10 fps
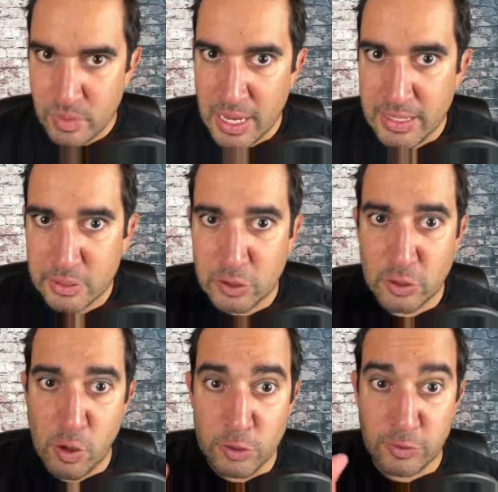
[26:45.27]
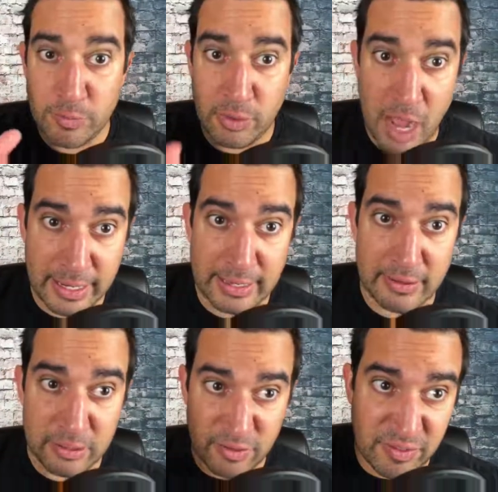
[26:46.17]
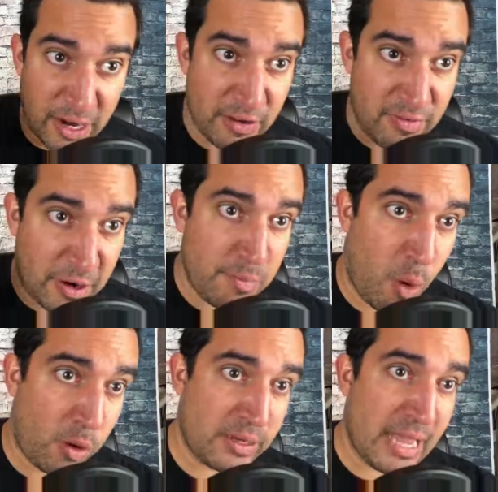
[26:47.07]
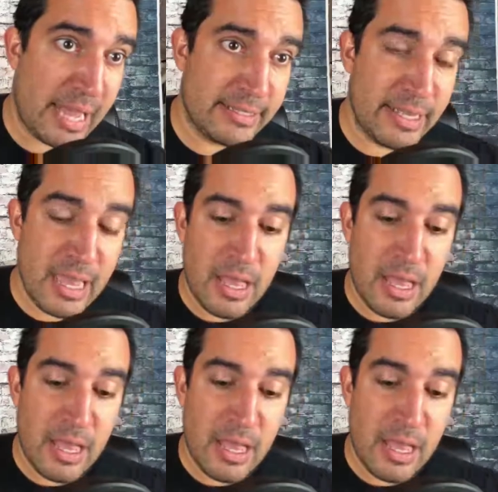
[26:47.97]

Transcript: And this also goes for blogging. This is very, very important, guys.